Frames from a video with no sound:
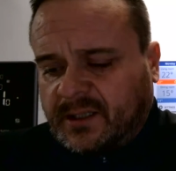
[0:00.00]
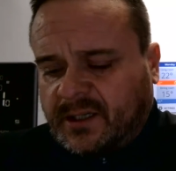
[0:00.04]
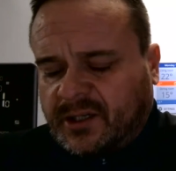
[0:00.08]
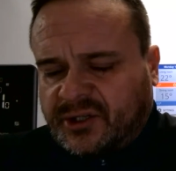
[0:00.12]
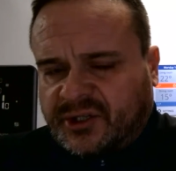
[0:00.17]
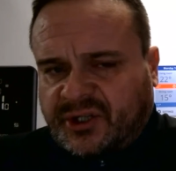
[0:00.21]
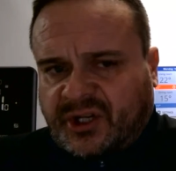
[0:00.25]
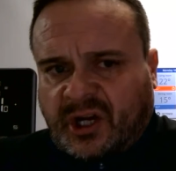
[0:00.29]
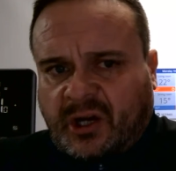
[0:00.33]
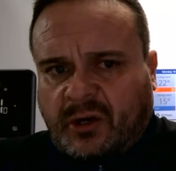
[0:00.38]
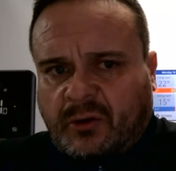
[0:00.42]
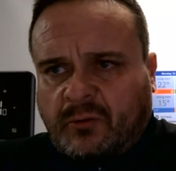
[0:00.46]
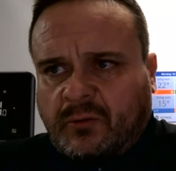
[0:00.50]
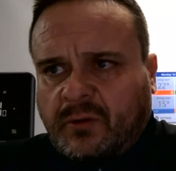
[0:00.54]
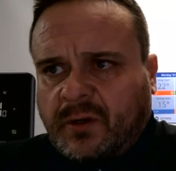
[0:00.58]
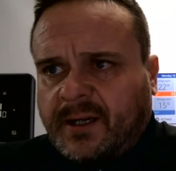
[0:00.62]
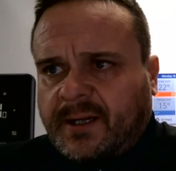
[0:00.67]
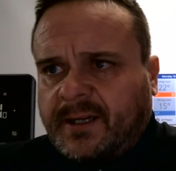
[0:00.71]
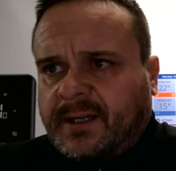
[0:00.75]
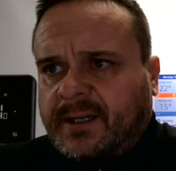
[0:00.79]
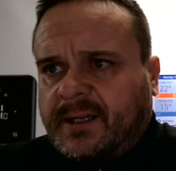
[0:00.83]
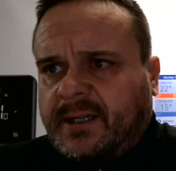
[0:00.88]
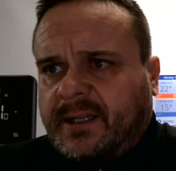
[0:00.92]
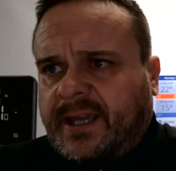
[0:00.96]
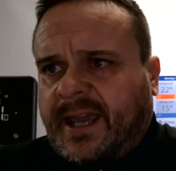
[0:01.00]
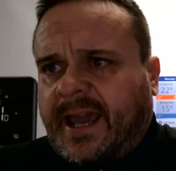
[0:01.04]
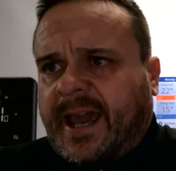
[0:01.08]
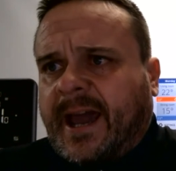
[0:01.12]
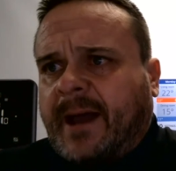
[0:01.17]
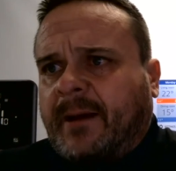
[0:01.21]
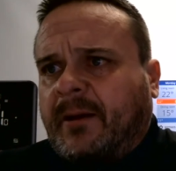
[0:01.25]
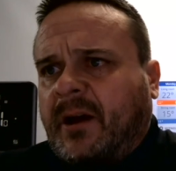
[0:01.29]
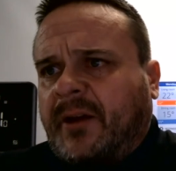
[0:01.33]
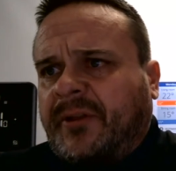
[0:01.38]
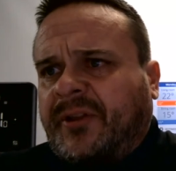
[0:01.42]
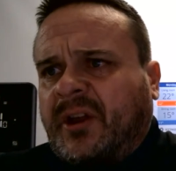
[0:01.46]
So
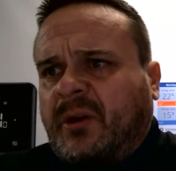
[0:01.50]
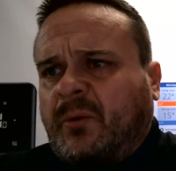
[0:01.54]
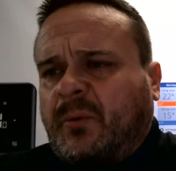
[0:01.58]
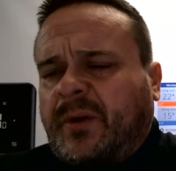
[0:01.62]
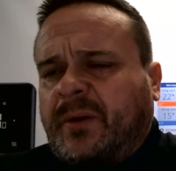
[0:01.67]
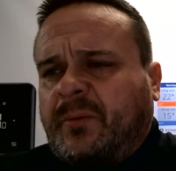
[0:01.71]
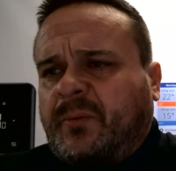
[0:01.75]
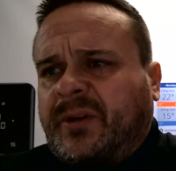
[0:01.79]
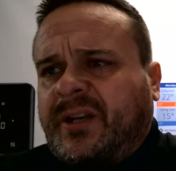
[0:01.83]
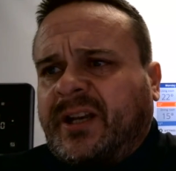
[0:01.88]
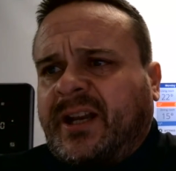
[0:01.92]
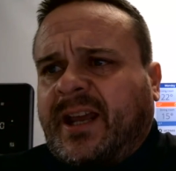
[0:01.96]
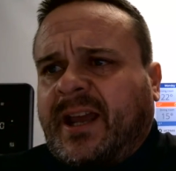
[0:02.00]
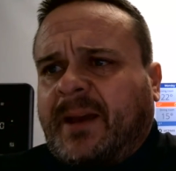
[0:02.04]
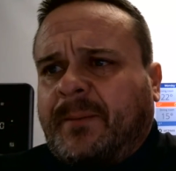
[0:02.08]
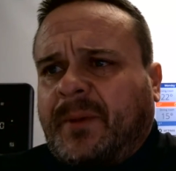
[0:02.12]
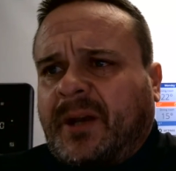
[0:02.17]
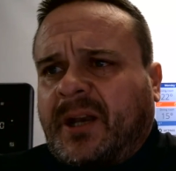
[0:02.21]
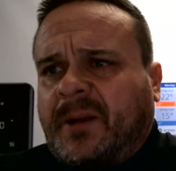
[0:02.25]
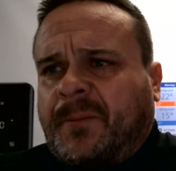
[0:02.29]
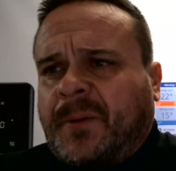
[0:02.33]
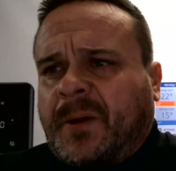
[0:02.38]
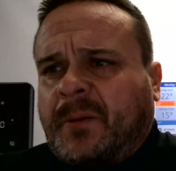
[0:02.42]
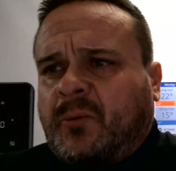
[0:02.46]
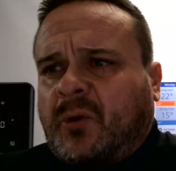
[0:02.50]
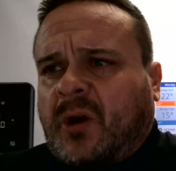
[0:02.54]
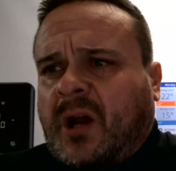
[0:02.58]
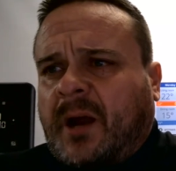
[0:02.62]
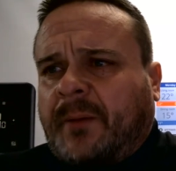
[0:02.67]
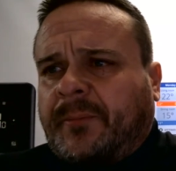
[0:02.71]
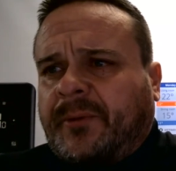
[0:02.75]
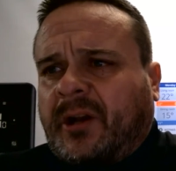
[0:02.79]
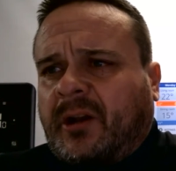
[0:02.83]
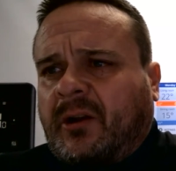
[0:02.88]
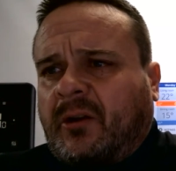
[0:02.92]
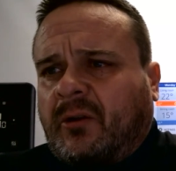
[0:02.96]
yeah, I think we, we didn't get many people
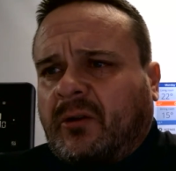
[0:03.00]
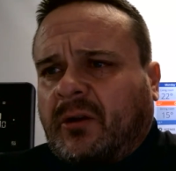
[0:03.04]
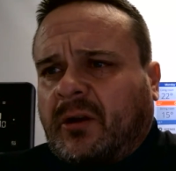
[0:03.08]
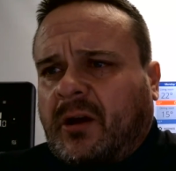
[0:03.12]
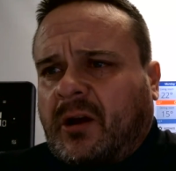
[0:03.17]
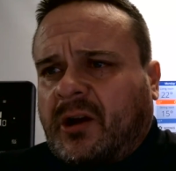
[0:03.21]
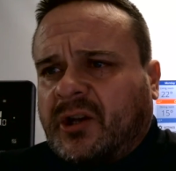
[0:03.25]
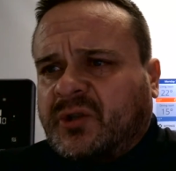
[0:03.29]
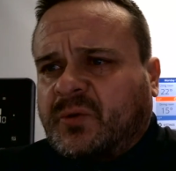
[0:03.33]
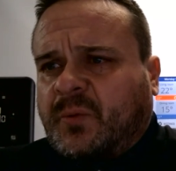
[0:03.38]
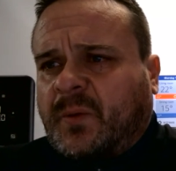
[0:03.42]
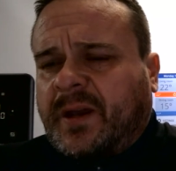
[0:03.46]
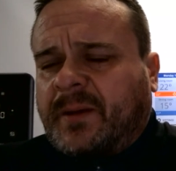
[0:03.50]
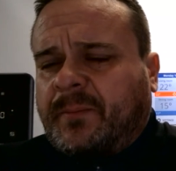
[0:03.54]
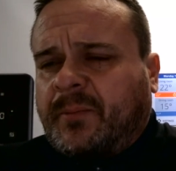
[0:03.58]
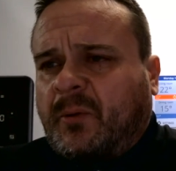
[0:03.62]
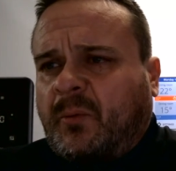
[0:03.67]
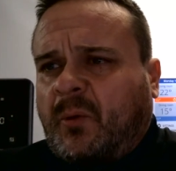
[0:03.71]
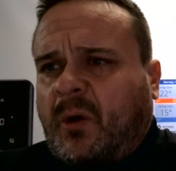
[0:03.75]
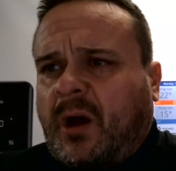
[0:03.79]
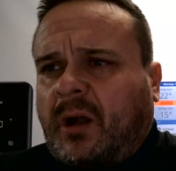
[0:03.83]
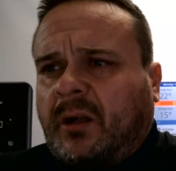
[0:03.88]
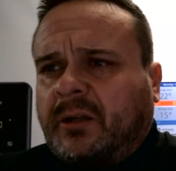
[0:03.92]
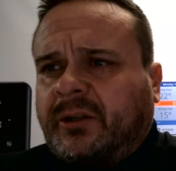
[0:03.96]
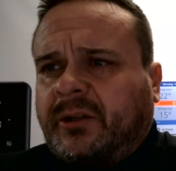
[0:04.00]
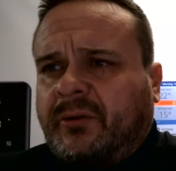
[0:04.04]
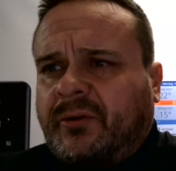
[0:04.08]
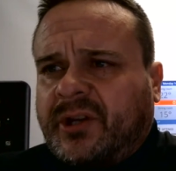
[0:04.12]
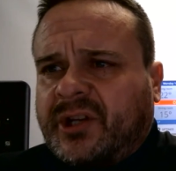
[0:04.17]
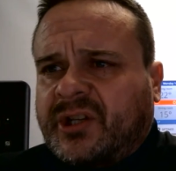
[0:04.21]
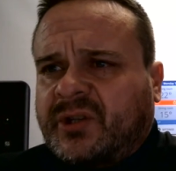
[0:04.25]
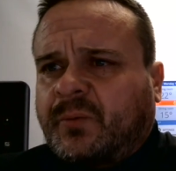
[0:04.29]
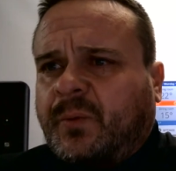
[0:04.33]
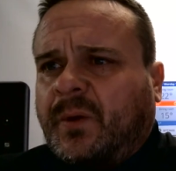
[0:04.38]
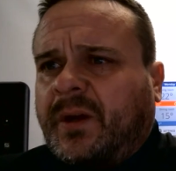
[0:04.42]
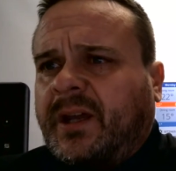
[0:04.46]
coming along last week, but what I'll do
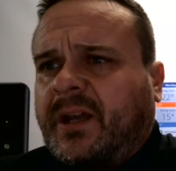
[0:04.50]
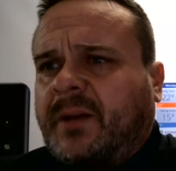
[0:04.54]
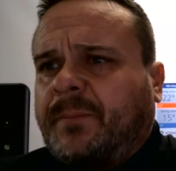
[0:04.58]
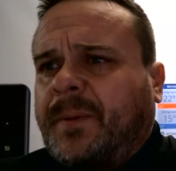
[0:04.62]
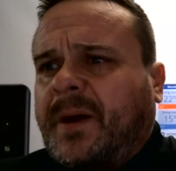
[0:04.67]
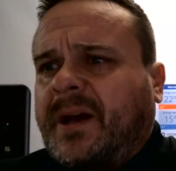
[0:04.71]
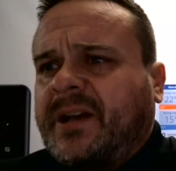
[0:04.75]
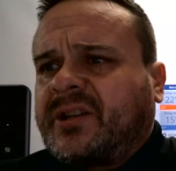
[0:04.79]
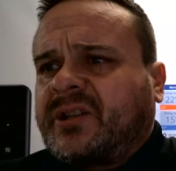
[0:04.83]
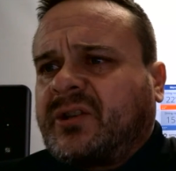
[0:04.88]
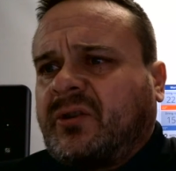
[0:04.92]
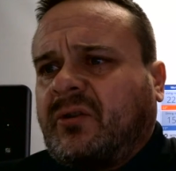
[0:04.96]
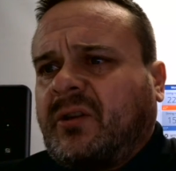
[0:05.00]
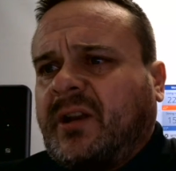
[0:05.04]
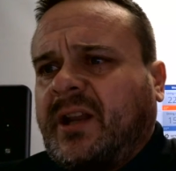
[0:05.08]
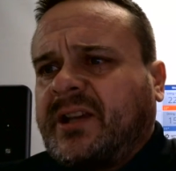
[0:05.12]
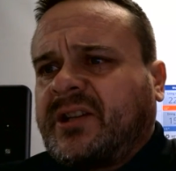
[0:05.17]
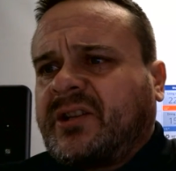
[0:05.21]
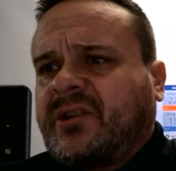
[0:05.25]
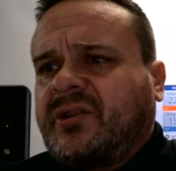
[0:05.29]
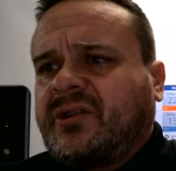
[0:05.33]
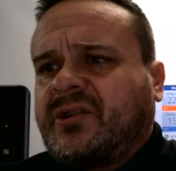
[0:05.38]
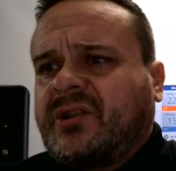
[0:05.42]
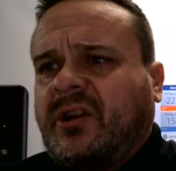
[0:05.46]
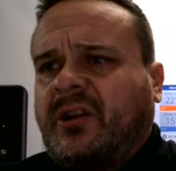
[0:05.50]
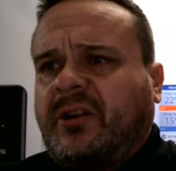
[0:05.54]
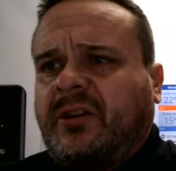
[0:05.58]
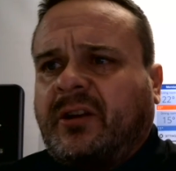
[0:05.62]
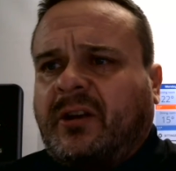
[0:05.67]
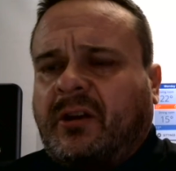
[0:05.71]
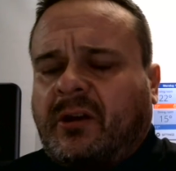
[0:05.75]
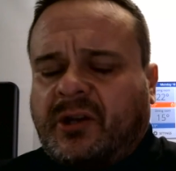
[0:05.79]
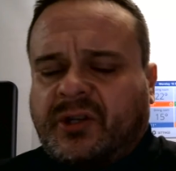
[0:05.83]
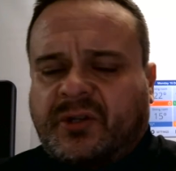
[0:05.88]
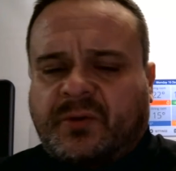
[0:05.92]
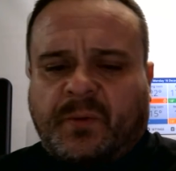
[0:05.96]
this week, based on lessons learnt
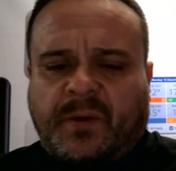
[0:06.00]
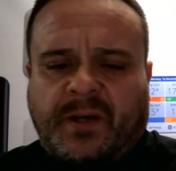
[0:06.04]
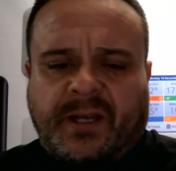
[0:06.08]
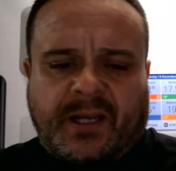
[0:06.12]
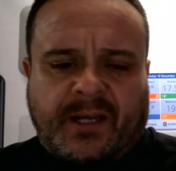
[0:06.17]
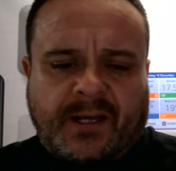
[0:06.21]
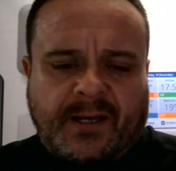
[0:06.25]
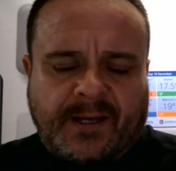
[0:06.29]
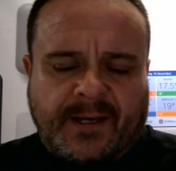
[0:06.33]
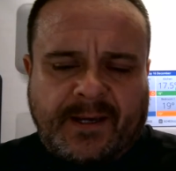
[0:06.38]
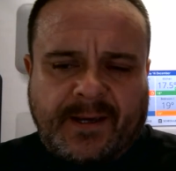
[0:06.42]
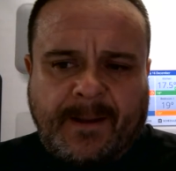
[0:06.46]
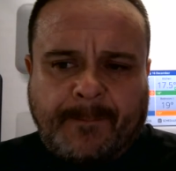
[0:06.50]
last week,